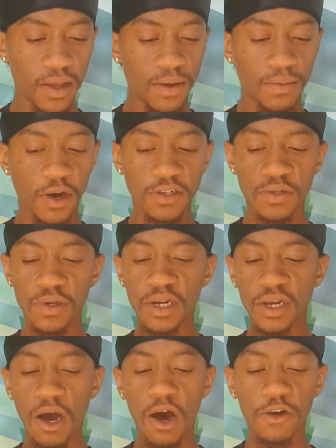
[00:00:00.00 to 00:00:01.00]
I'm also
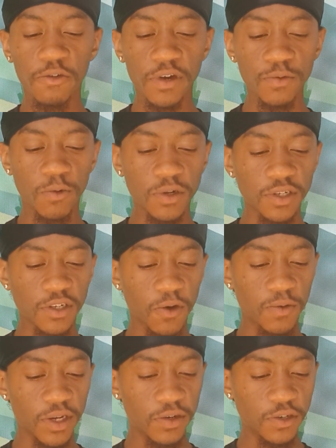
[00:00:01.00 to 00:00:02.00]
getting honoring one's
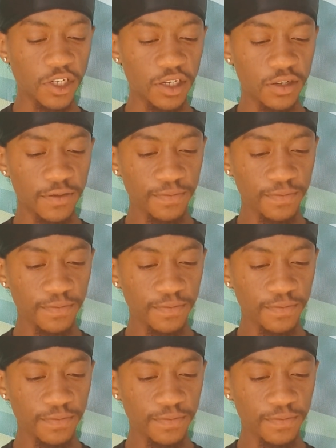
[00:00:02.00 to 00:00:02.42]
own energy.